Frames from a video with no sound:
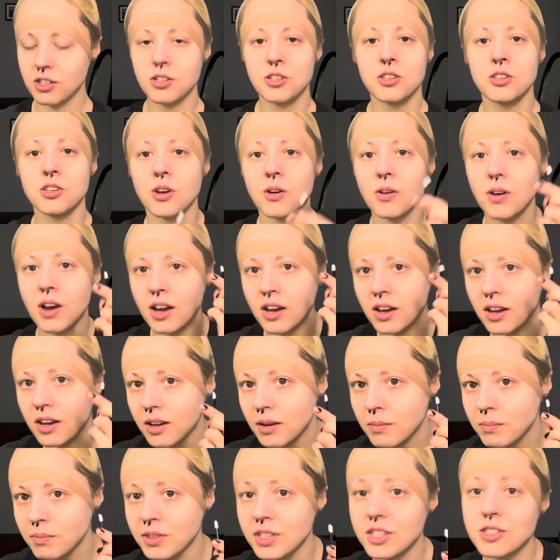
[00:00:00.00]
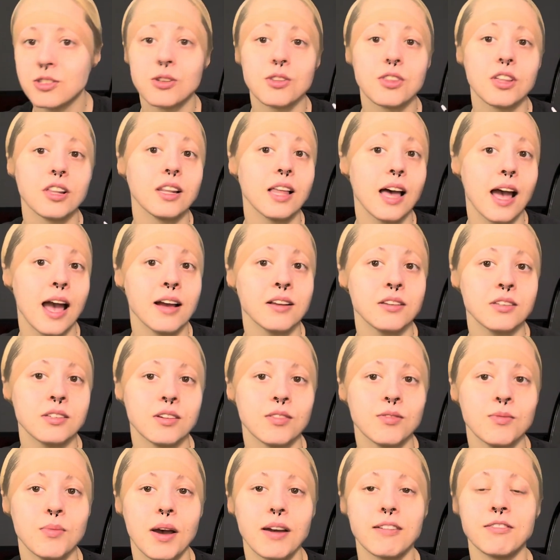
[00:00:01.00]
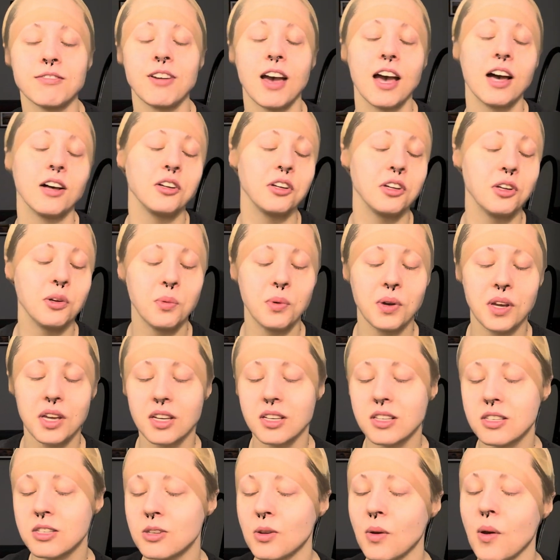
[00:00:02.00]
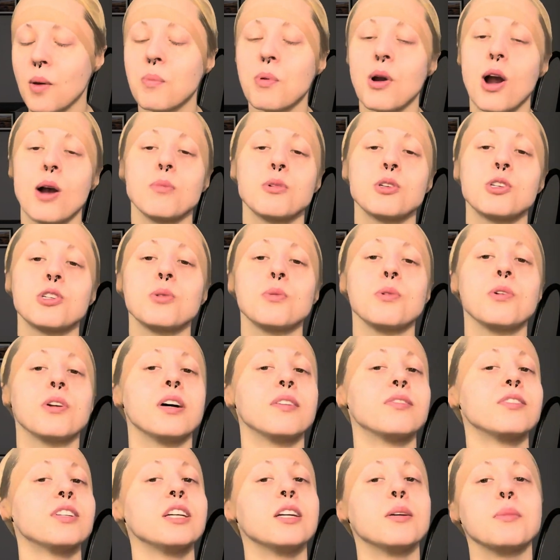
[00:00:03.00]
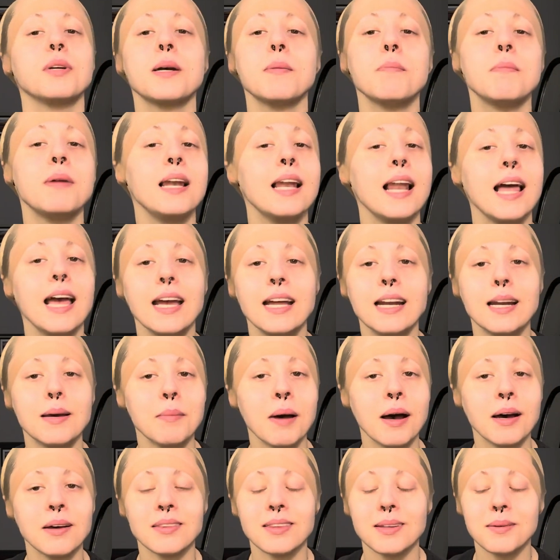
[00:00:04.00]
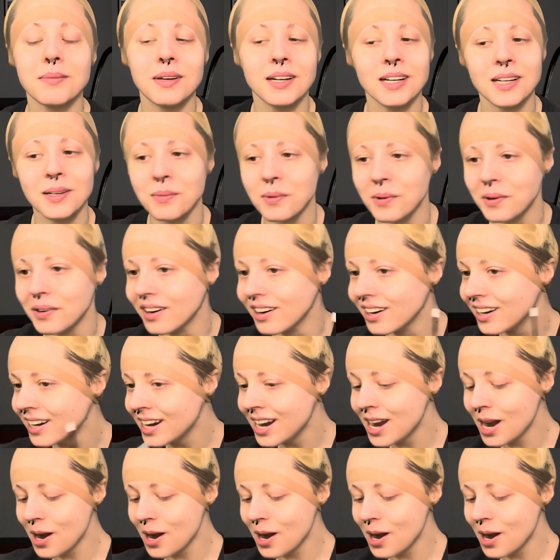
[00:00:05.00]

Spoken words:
So these are the last of my value wigs, so I promise you won't have to hear me complain about them anymore.